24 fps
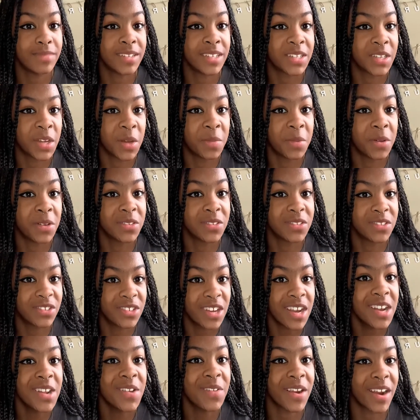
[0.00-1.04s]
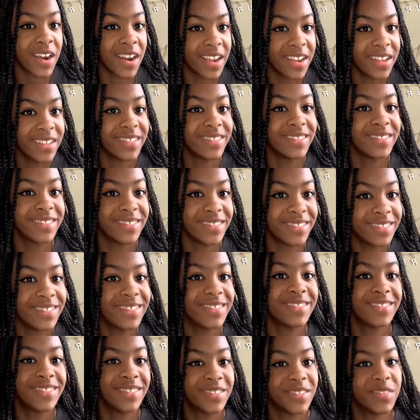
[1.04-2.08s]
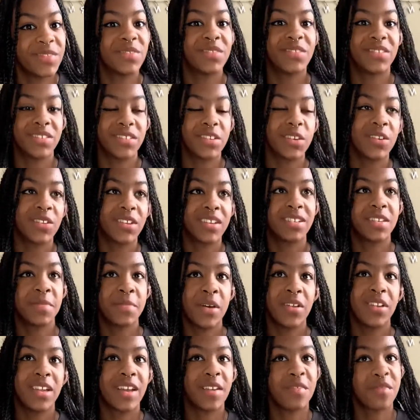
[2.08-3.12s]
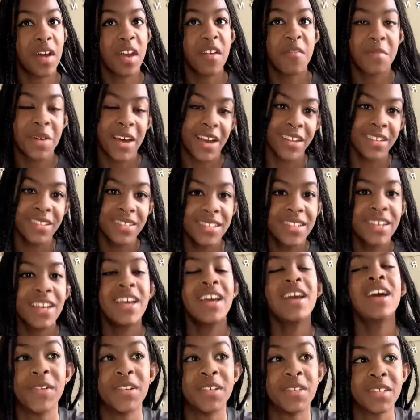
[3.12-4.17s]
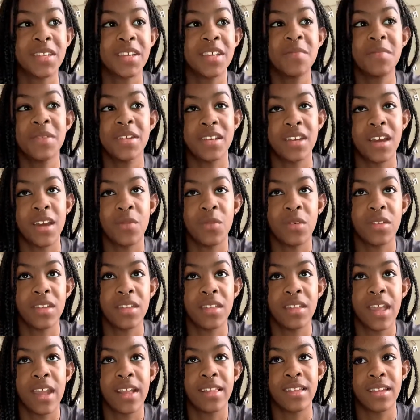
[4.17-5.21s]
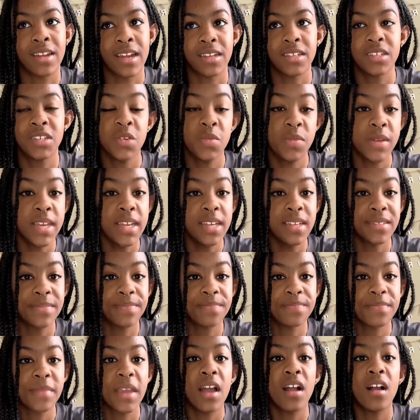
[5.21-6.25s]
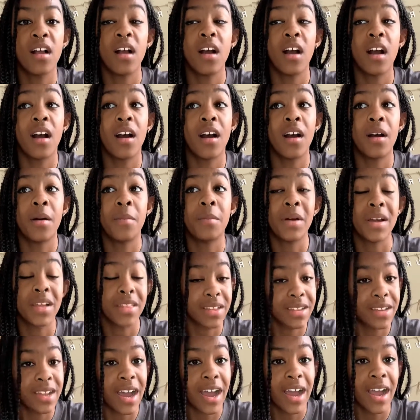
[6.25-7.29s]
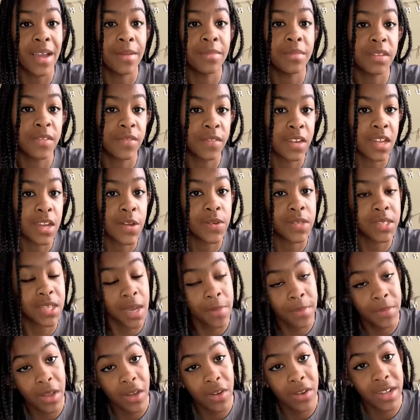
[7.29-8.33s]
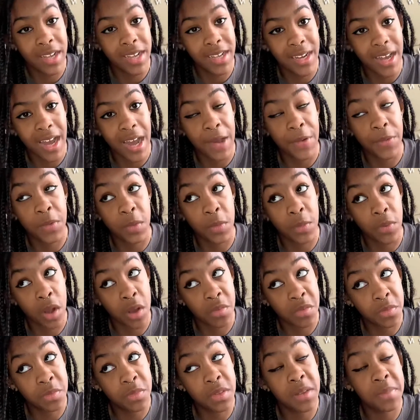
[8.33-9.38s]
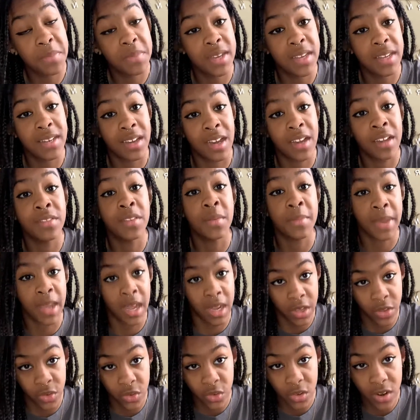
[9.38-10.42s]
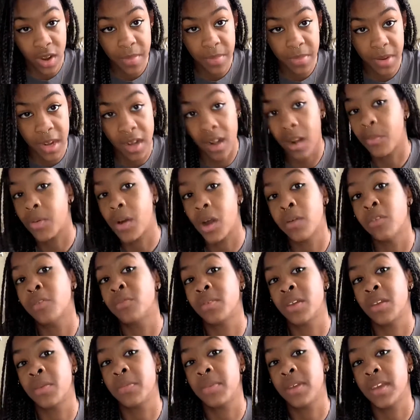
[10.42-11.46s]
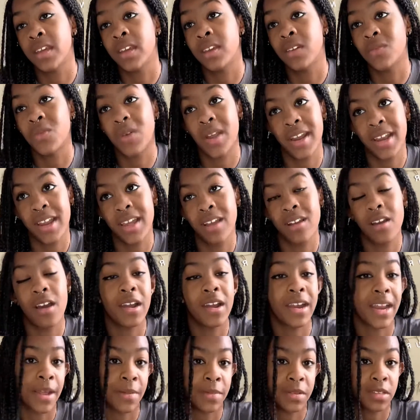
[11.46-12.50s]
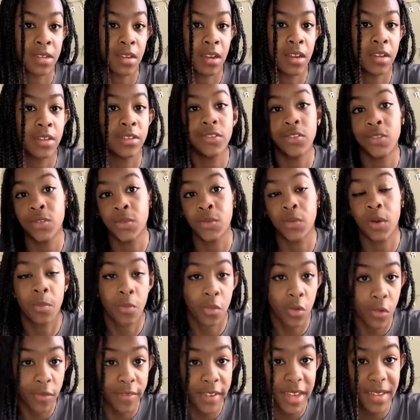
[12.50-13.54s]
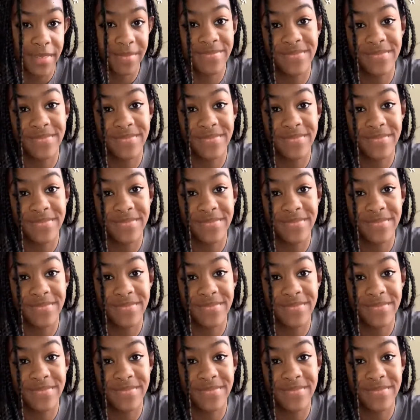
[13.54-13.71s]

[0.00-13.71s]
almost January. So that's about 5 months. It's gonna be done within the next 2 weeks. By the time this video is uploaded, I will probably be done the manuscript, and I'll probably be waiting on Amazon to approve it.